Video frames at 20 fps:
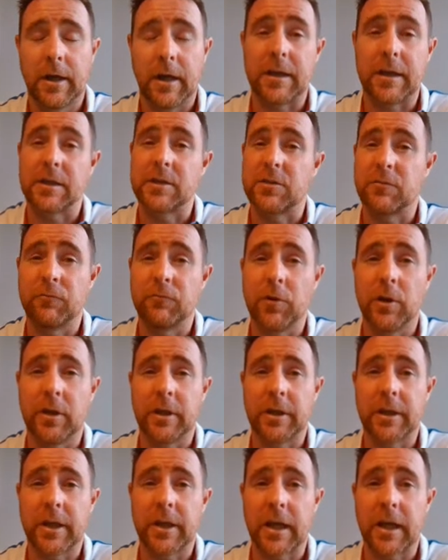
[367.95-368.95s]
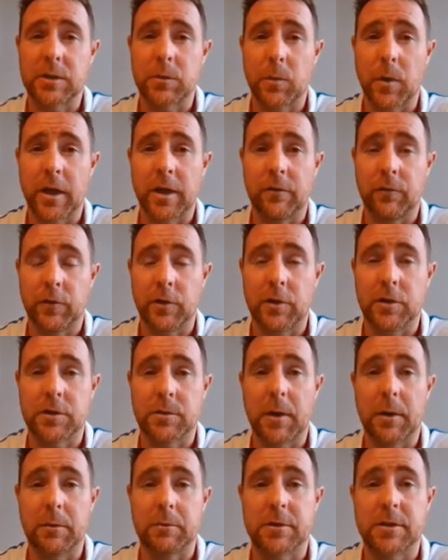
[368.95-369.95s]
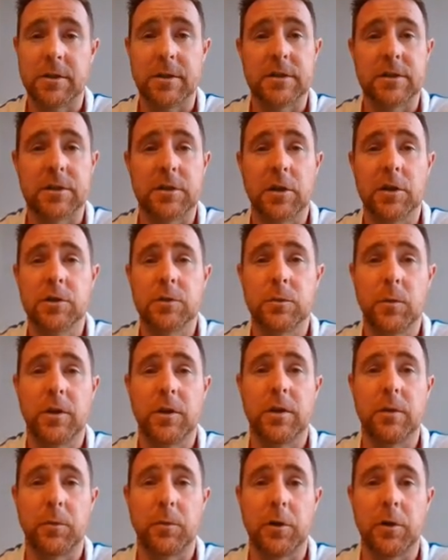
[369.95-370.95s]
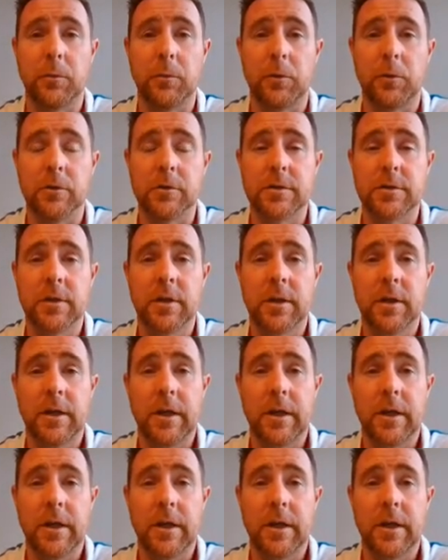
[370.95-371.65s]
And it's a really nice way for you to be able to discuss with the pupils